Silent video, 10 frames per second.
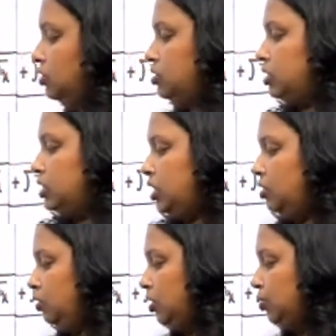This is
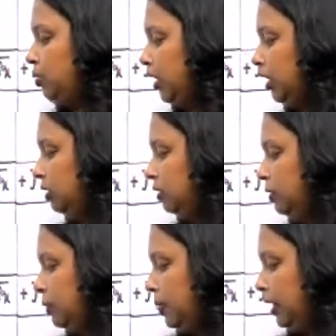equal to 1.
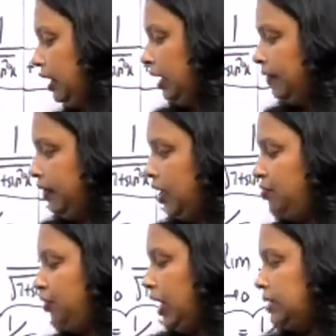
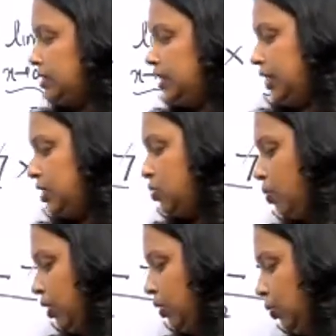Therefore the answer is
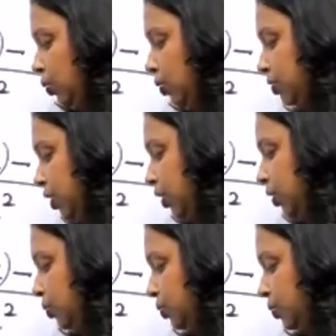1 over
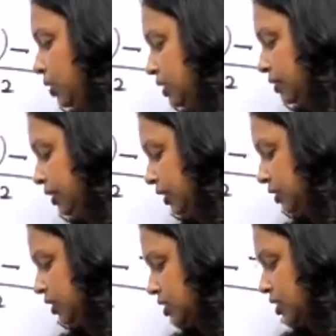2 root 7.
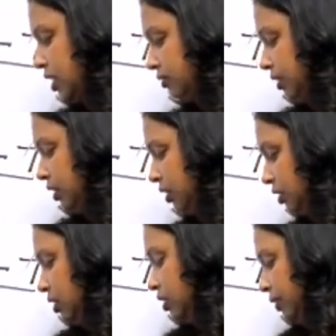That's how it,
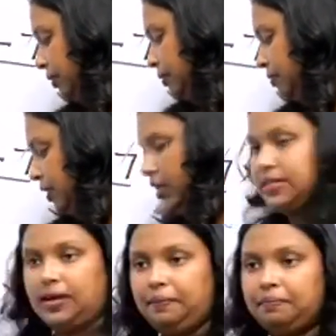very
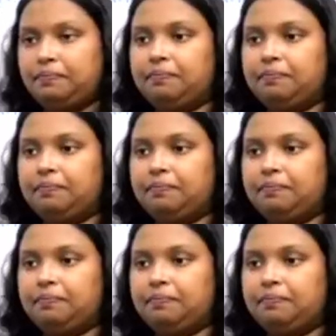easy.